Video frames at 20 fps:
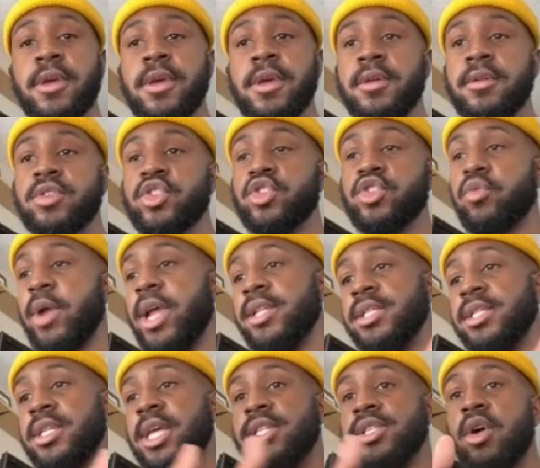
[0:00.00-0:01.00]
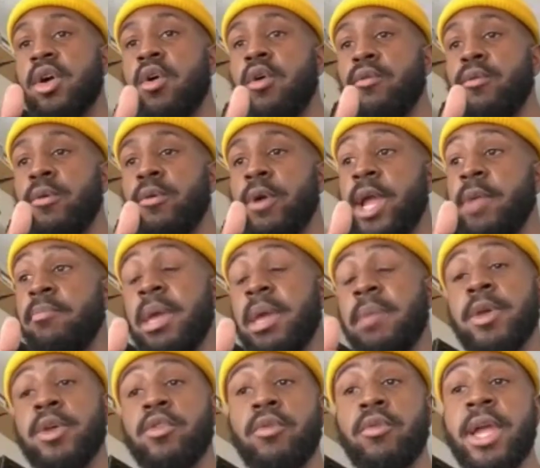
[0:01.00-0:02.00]
translates over and
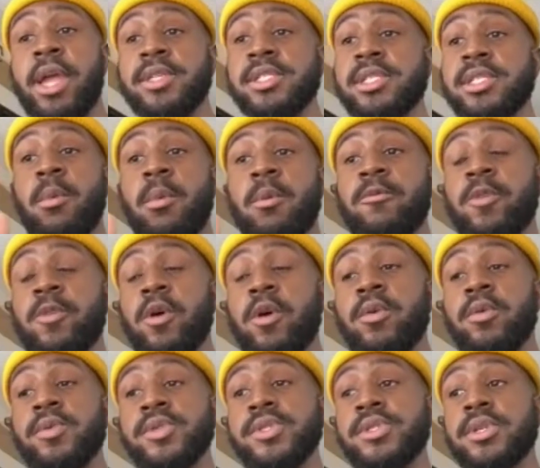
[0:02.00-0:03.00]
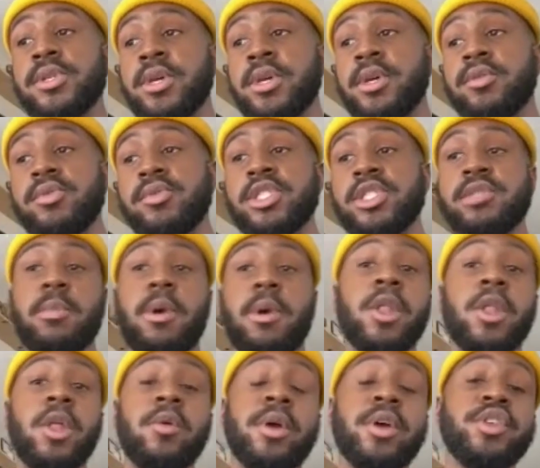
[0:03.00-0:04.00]
maybe creates some of those
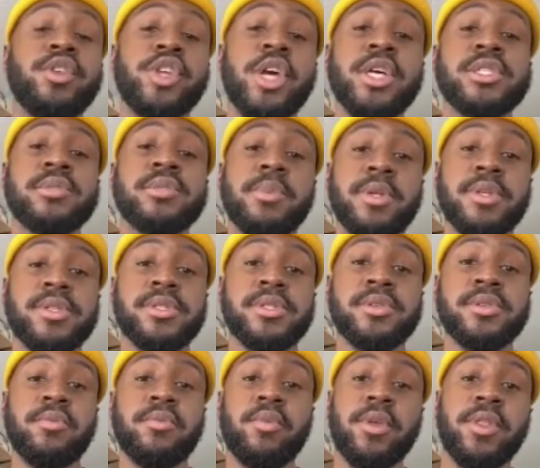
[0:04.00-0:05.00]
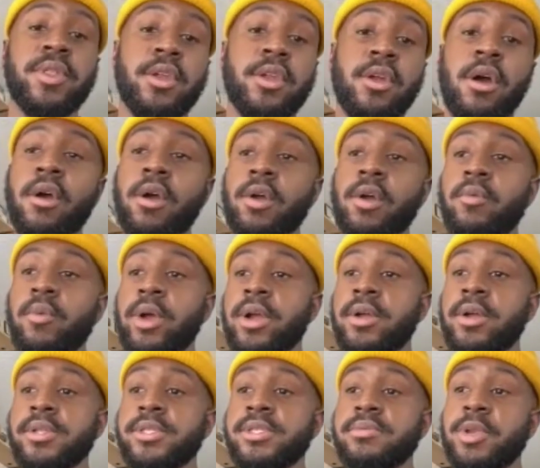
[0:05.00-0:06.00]
smaller adjustments within art where
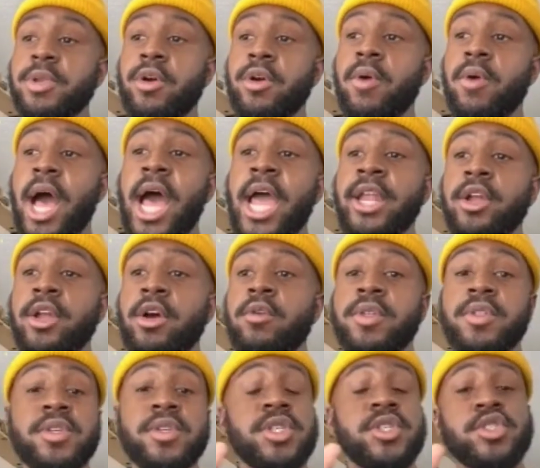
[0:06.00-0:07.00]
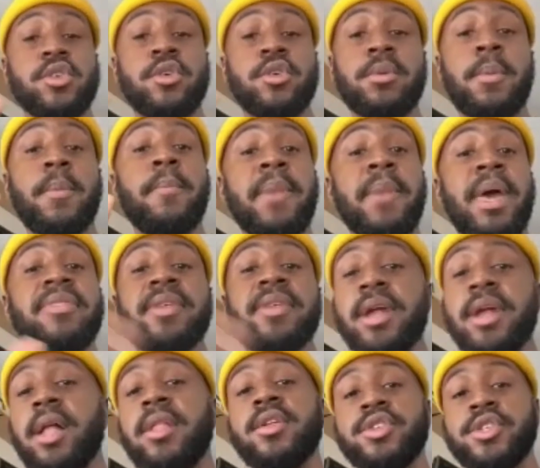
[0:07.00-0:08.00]
it's, you know, I know that there's a certain
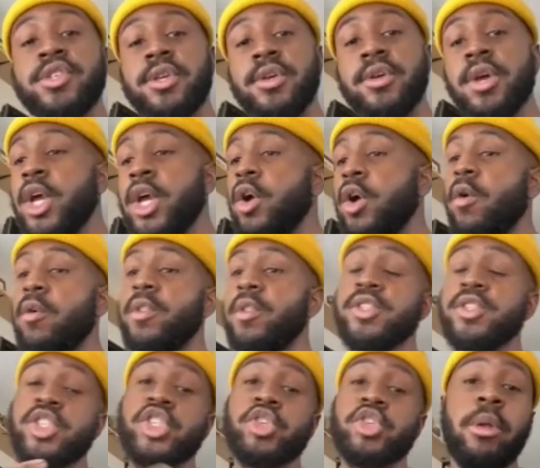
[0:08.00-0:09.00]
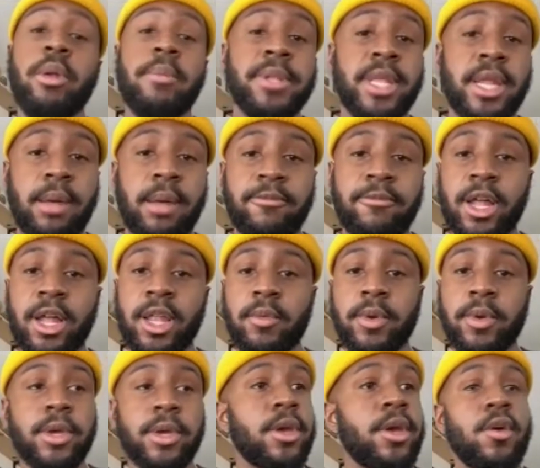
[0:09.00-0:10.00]
methodology, or there's a script that I'm
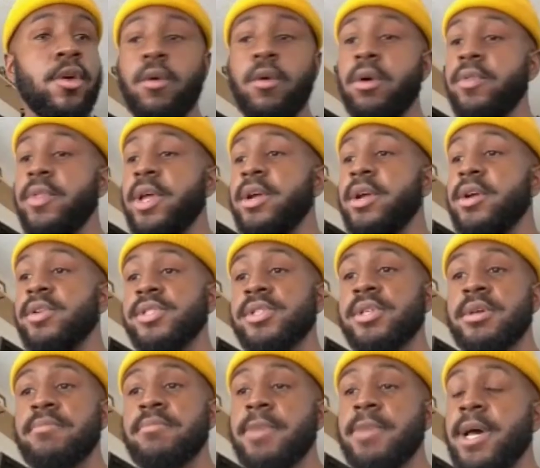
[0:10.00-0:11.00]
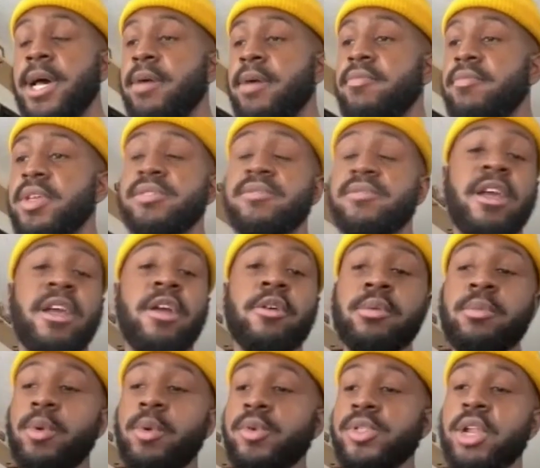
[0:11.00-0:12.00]
following, or there's these
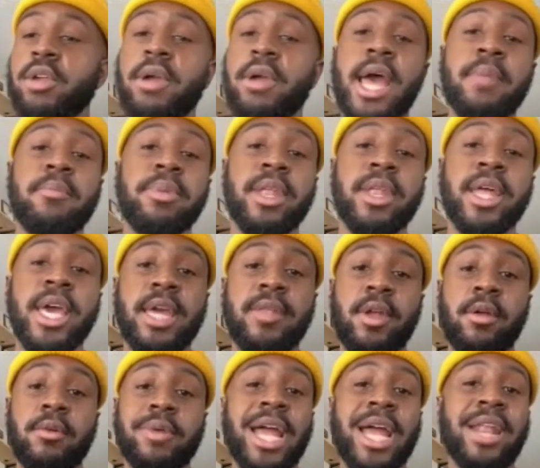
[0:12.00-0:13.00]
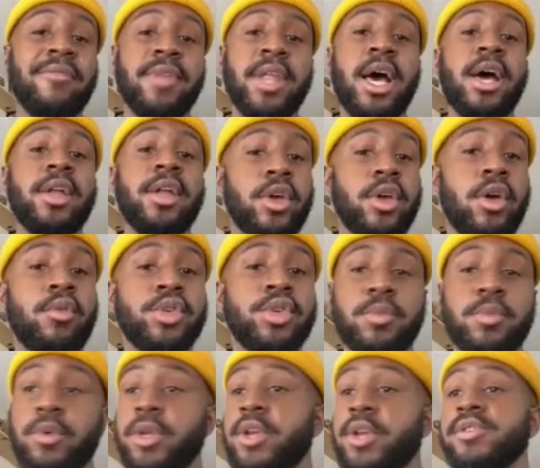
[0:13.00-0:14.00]
variables that are at play that are kind of
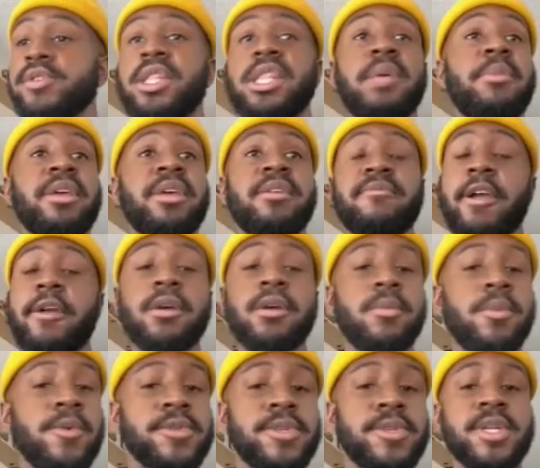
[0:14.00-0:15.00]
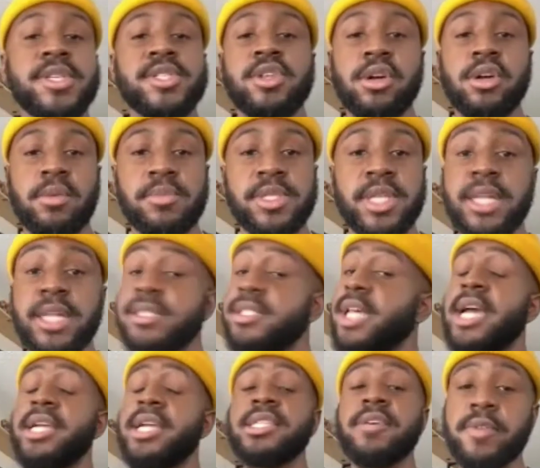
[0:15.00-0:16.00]
non-negotiable. Here's the limiting variables in this circumstance,
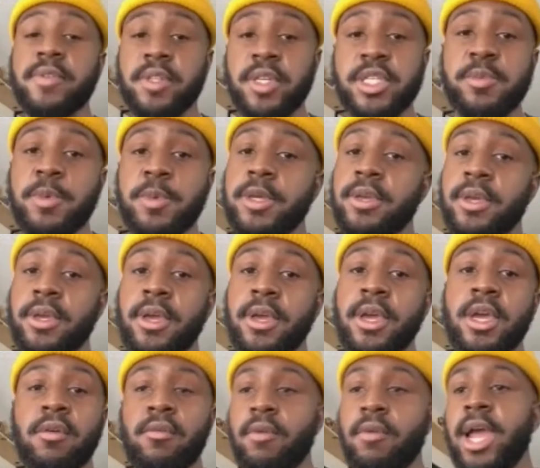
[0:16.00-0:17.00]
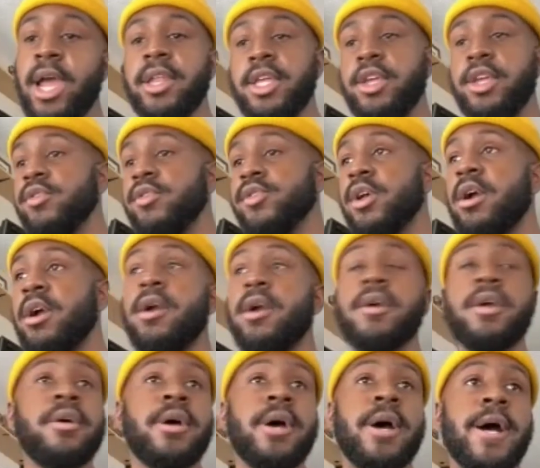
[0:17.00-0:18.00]
scientifically speaking, right? Here's our
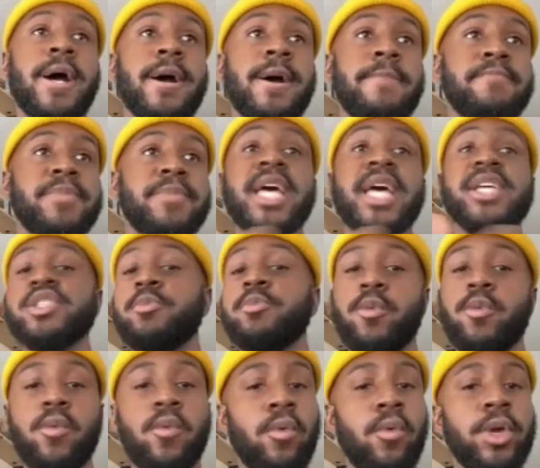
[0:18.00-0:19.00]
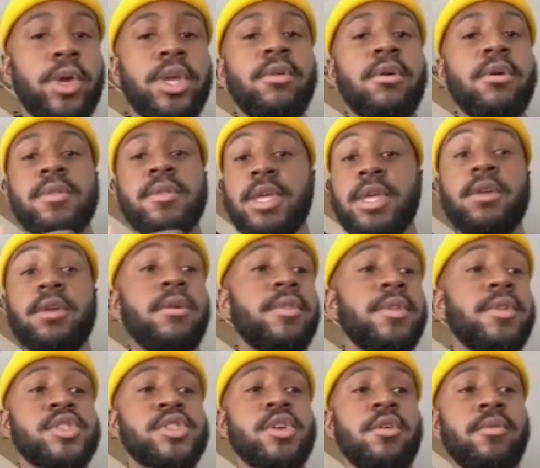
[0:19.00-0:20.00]
test pool. Here are
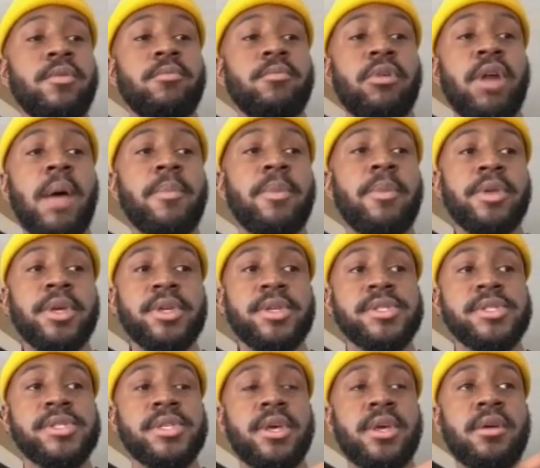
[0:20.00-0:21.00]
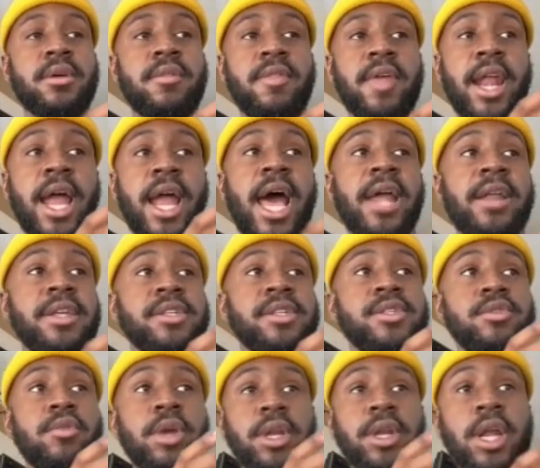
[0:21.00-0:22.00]
the certain properties that I need
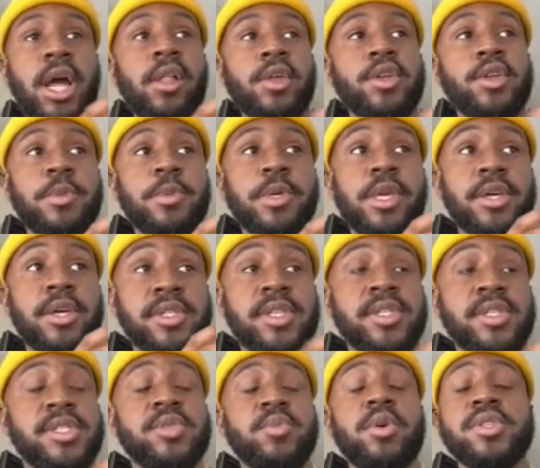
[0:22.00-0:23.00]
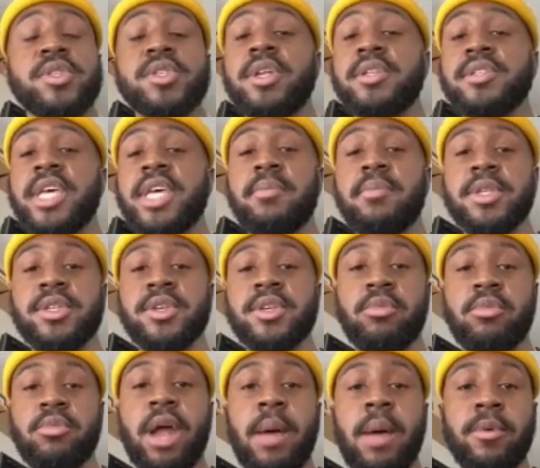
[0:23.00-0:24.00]
to acknowledge, because this is what's going to take me to the
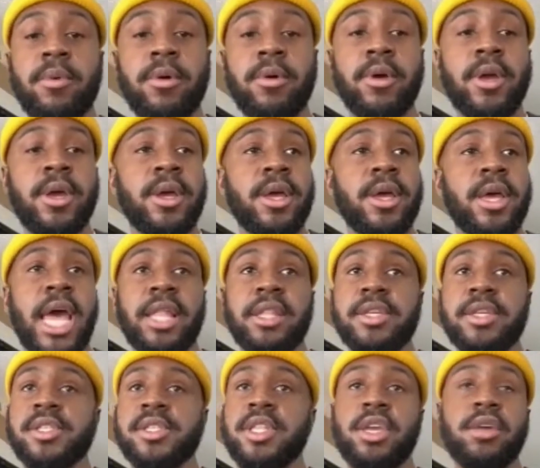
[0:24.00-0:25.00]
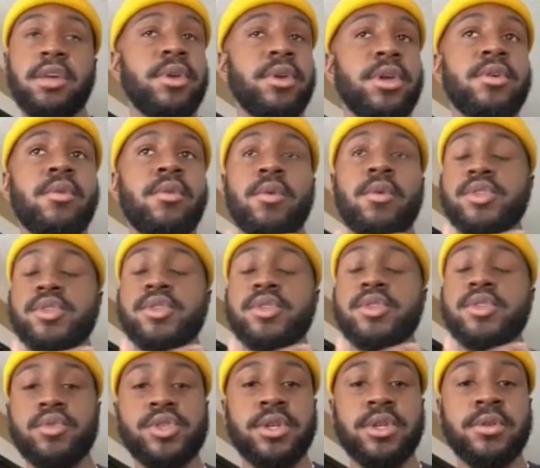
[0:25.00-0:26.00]
proper, at least theory or
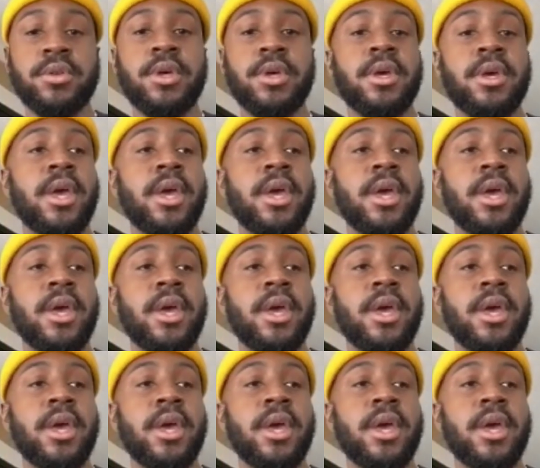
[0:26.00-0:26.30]
solution.